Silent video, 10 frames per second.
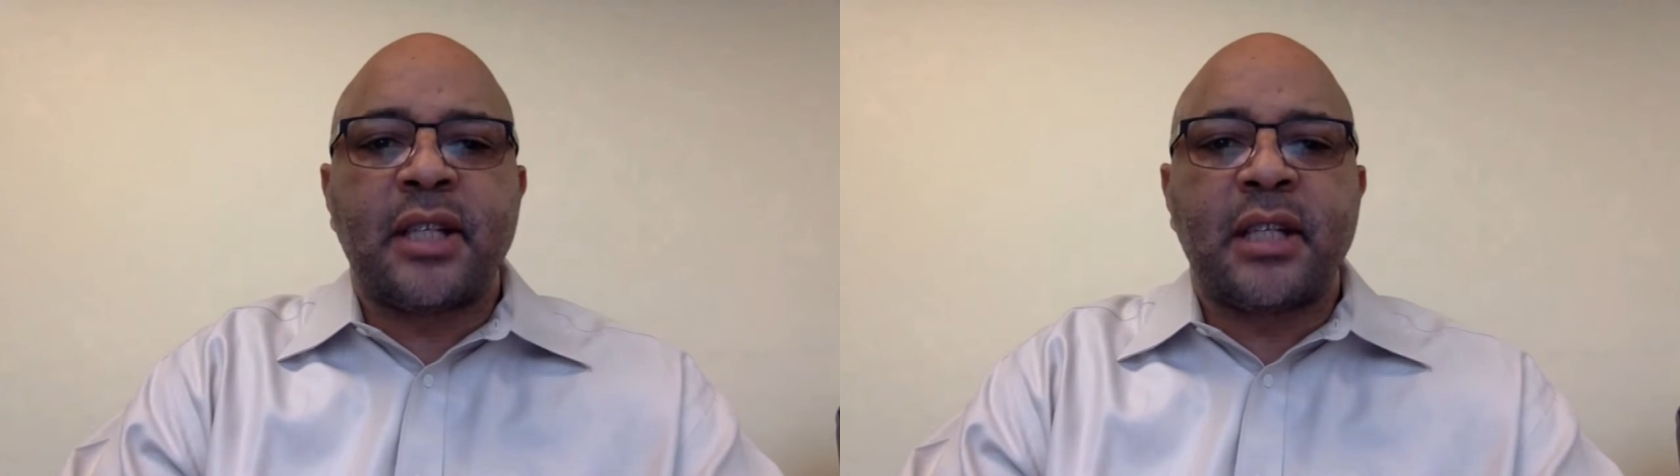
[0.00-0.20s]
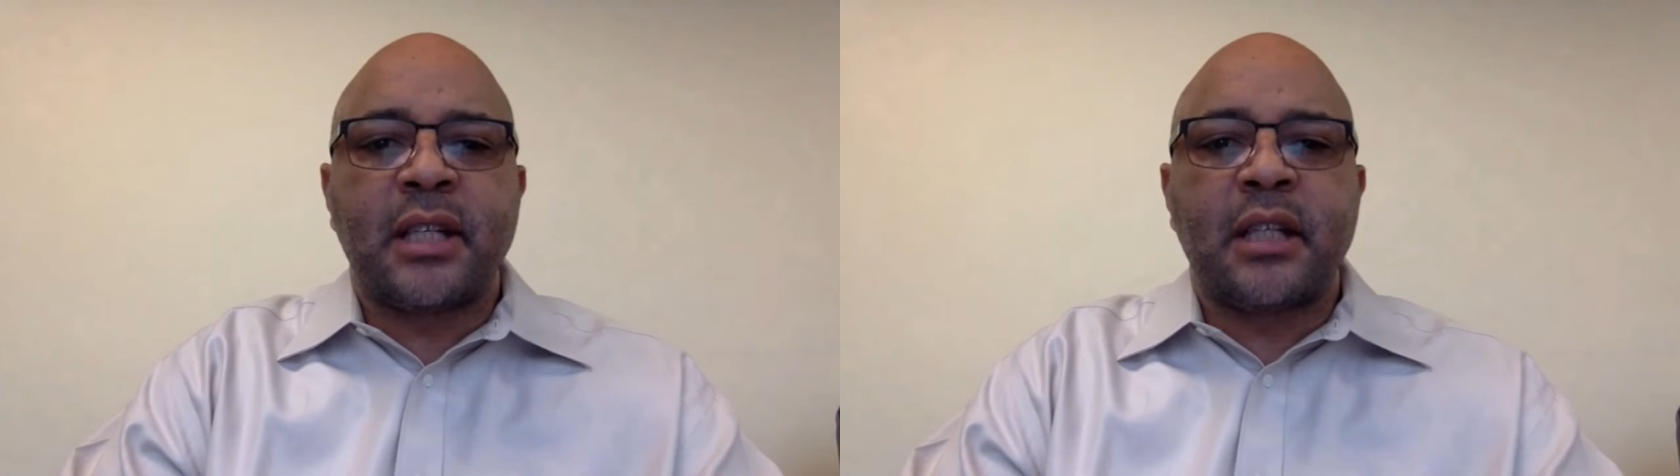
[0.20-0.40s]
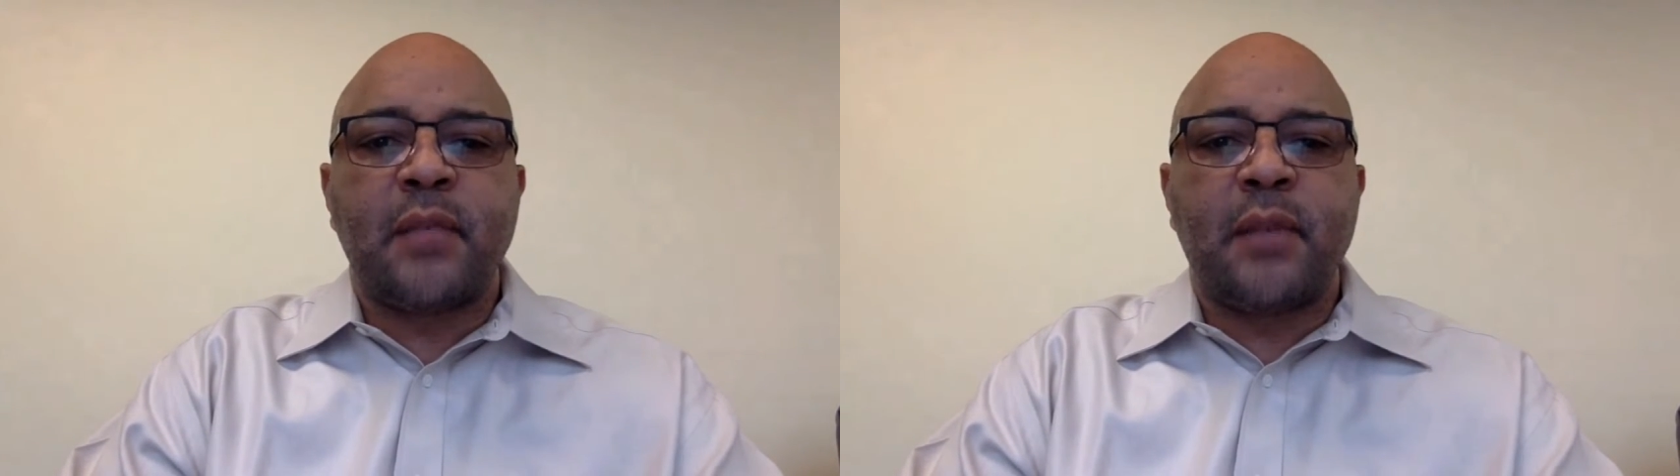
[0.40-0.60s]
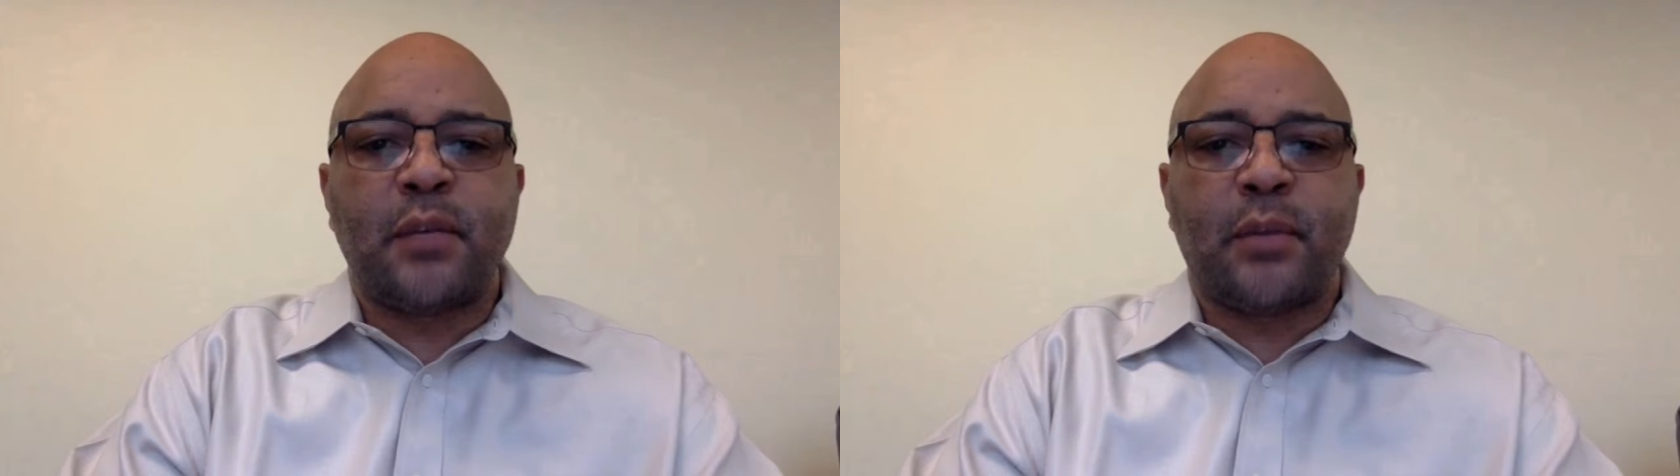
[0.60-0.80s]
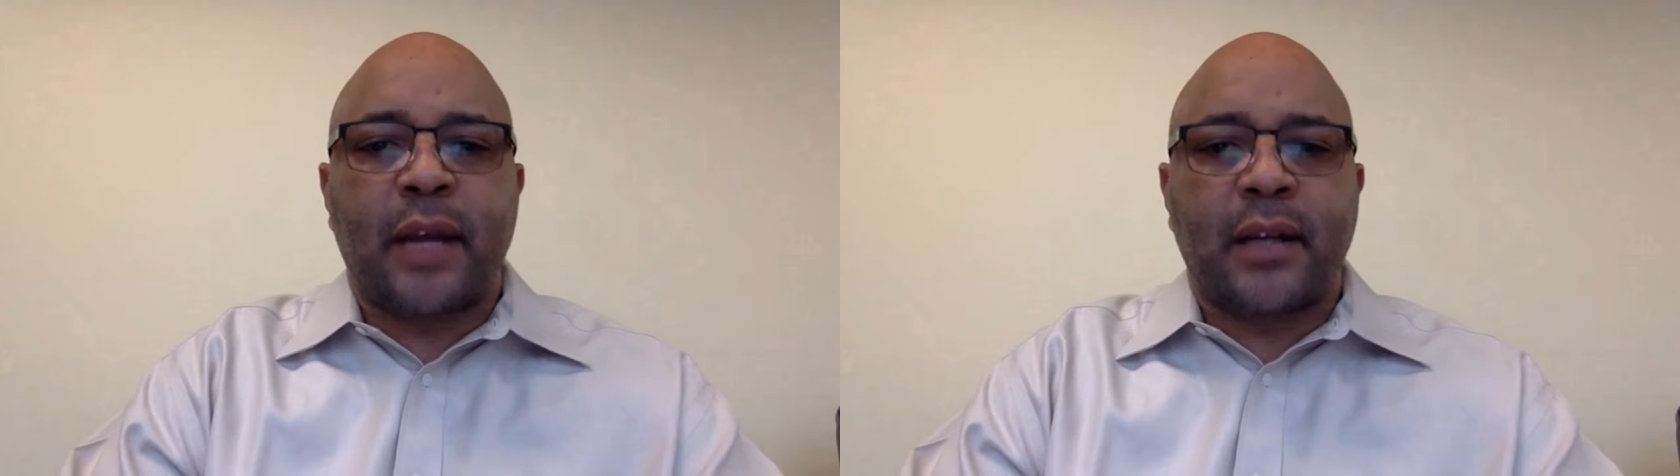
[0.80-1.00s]
existing
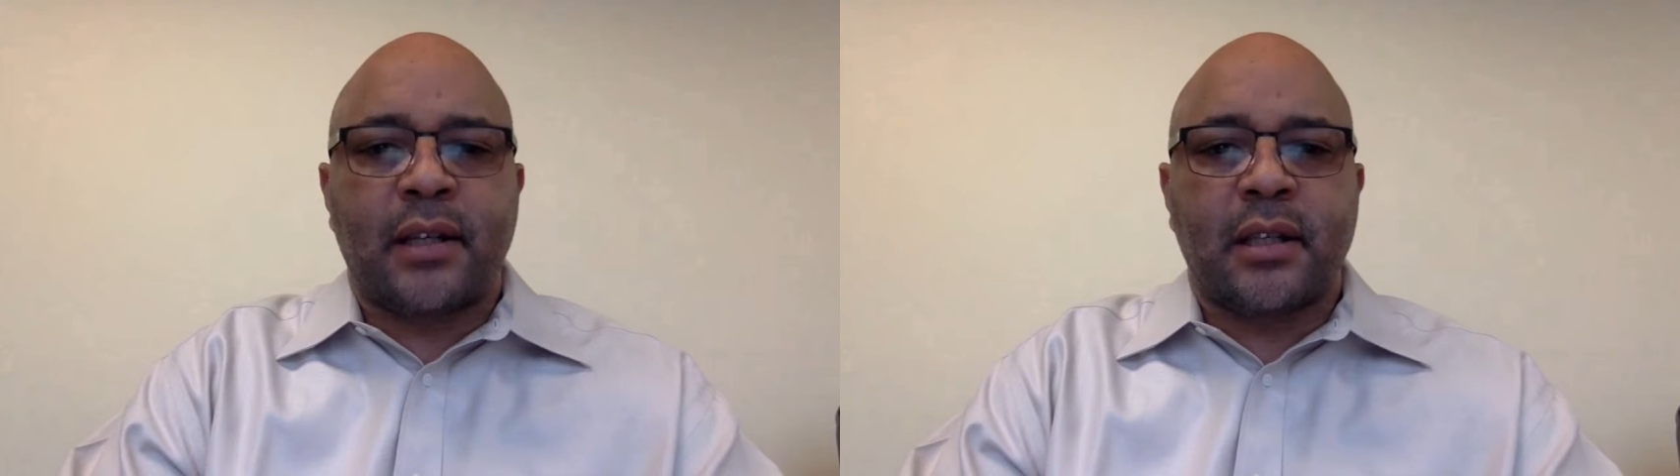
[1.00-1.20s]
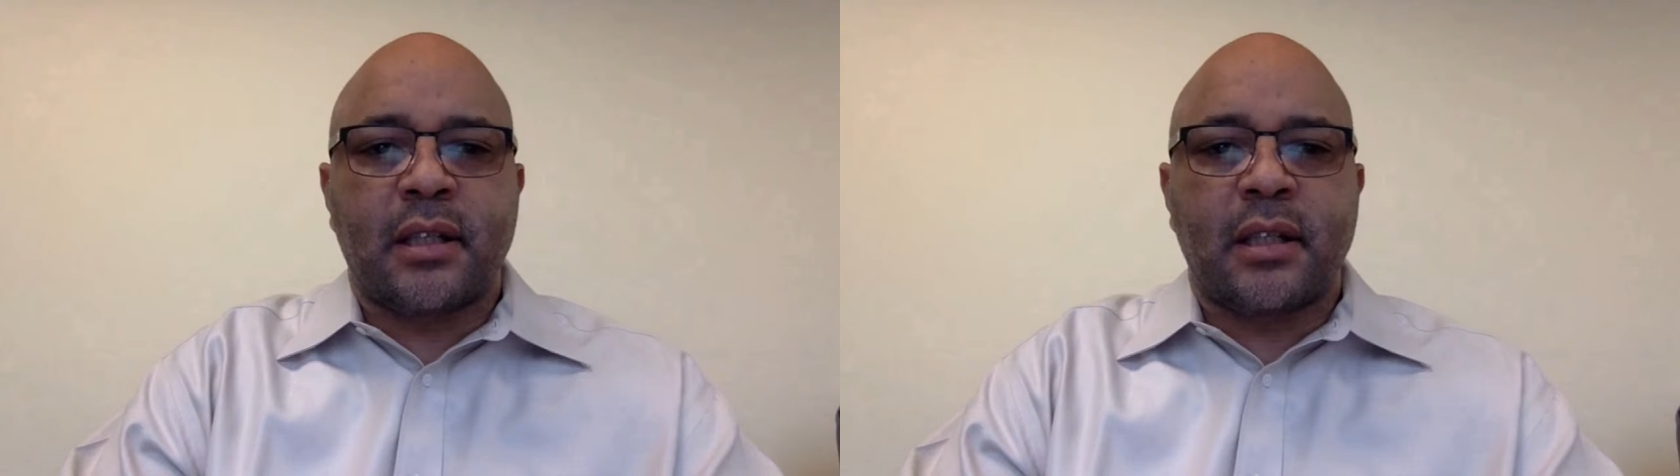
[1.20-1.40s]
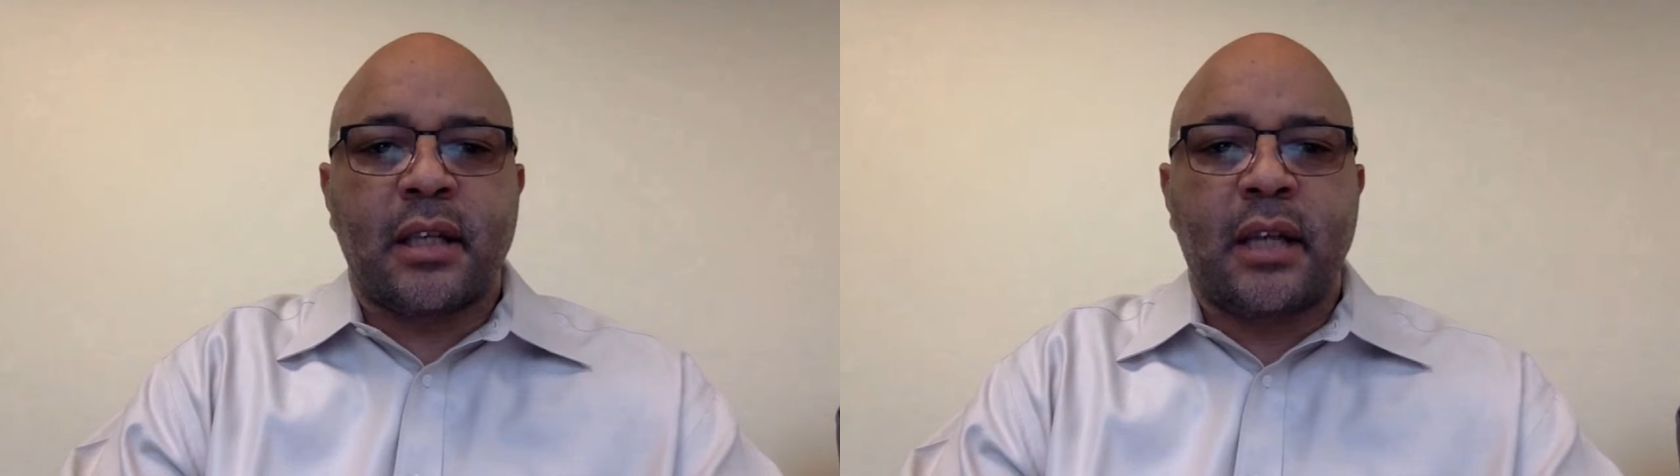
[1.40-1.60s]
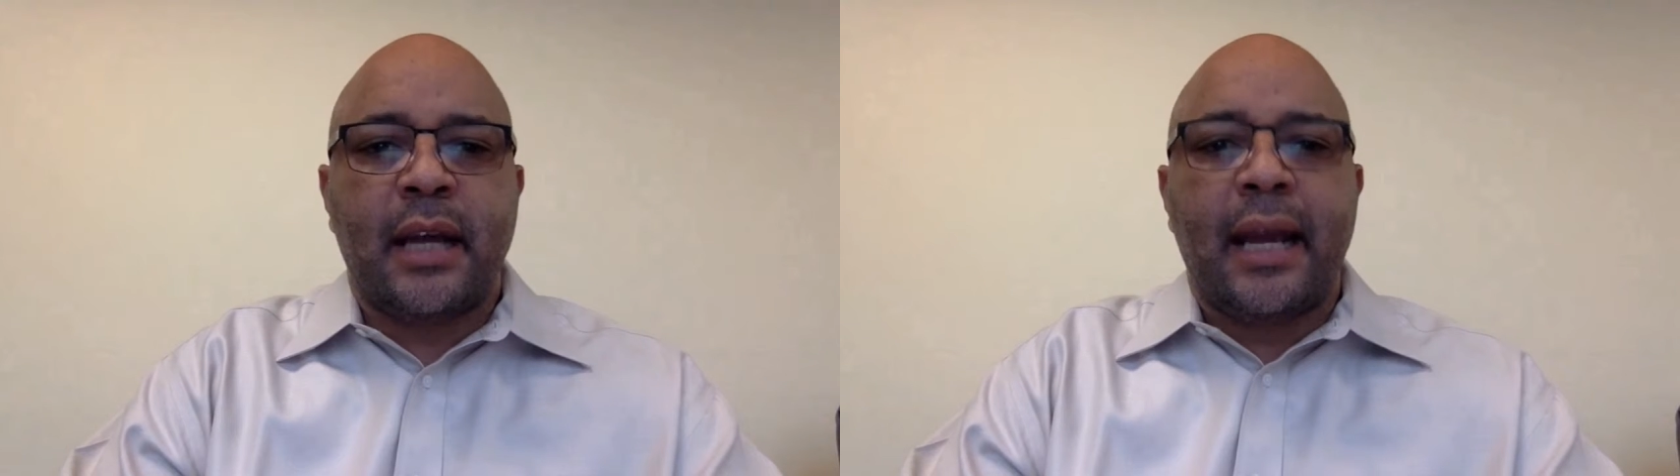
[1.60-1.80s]
best practices